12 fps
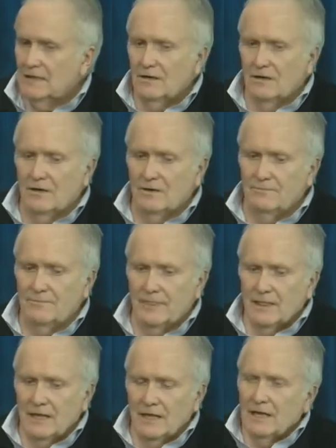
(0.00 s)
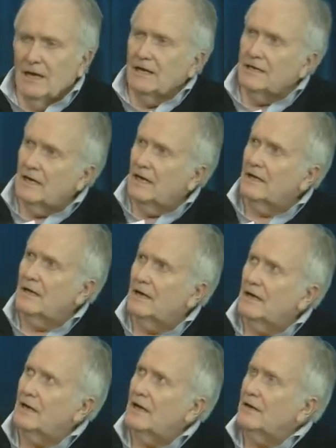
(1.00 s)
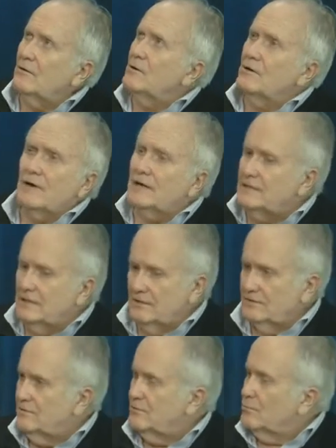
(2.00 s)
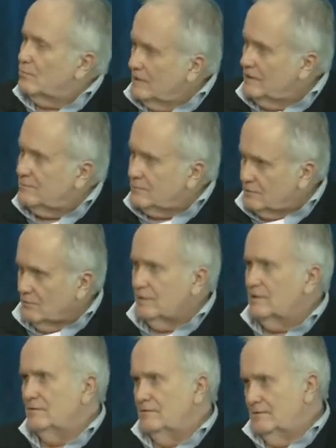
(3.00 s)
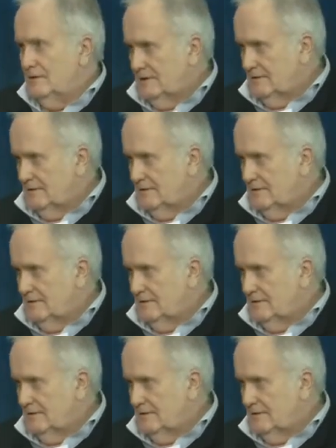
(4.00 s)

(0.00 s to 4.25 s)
Yeah. Um, I, I I owe a great deal to the William Joiner